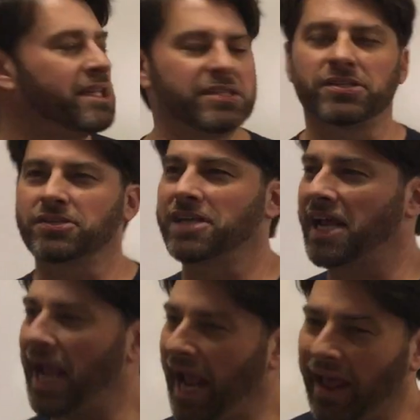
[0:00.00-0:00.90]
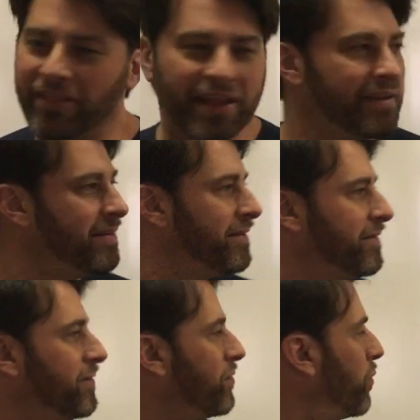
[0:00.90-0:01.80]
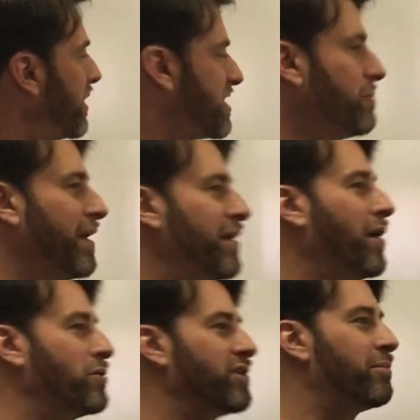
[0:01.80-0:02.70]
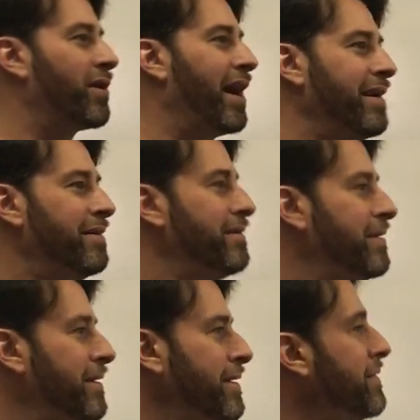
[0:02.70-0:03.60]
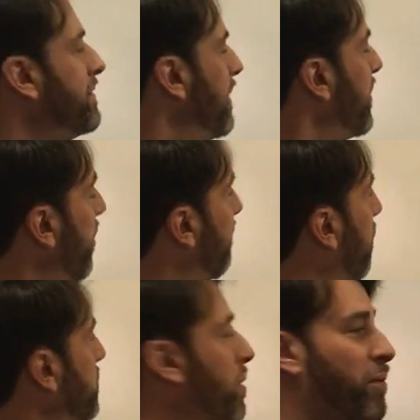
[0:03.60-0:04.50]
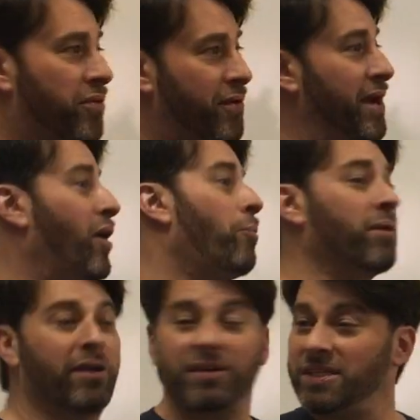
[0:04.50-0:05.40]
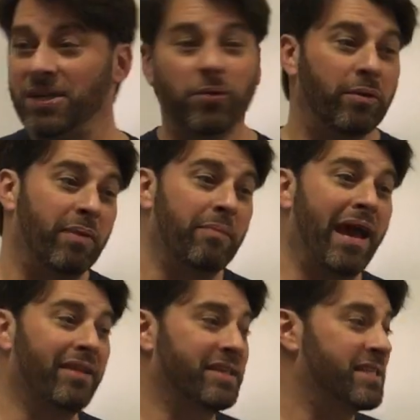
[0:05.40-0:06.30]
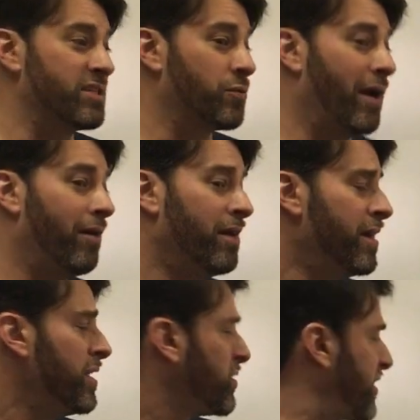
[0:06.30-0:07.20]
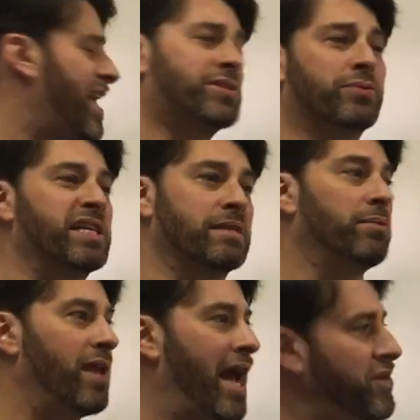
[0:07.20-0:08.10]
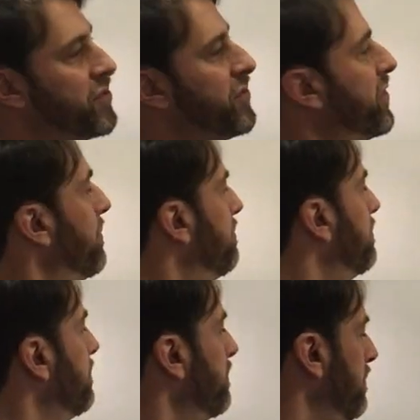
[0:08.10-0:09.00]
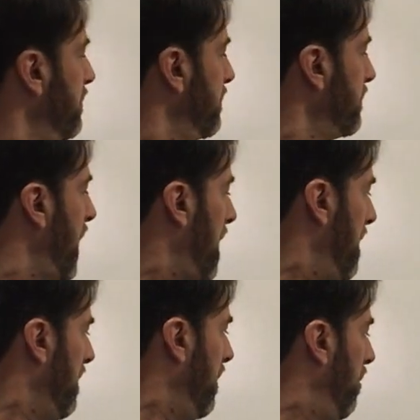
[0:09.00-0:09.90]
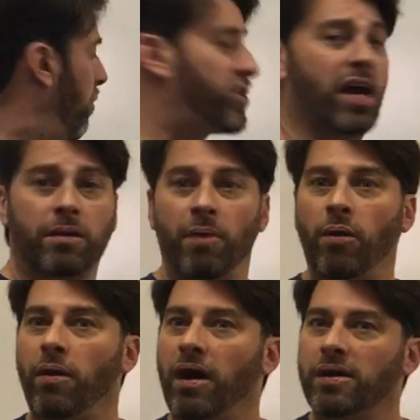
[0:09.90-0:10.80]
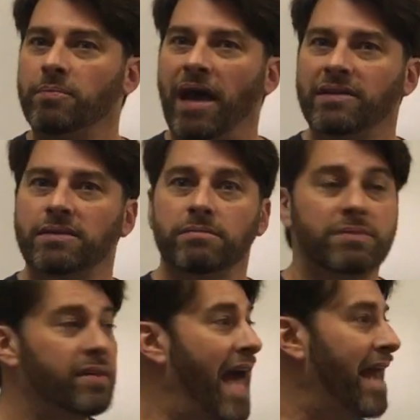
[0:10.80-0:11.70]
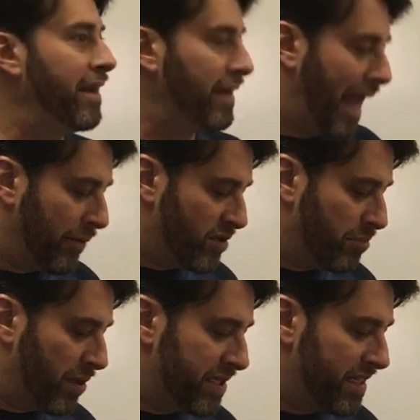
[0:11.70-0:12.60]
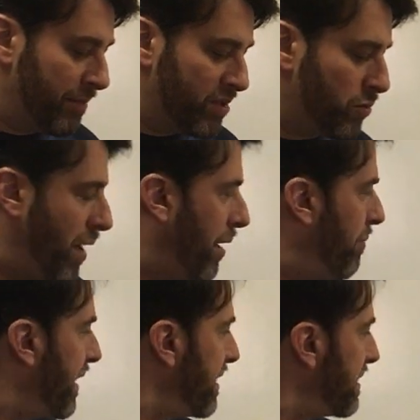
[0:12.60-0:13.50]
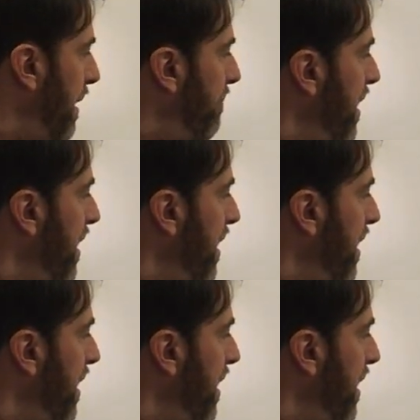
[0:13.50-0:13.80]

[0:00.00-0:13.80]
this looks like a hand that wants to be a no trump, right? Your 4-3-3 and opener is known to be balanced as well. So that's reasonable action too. We'll talk about that in language of bridge some as well, because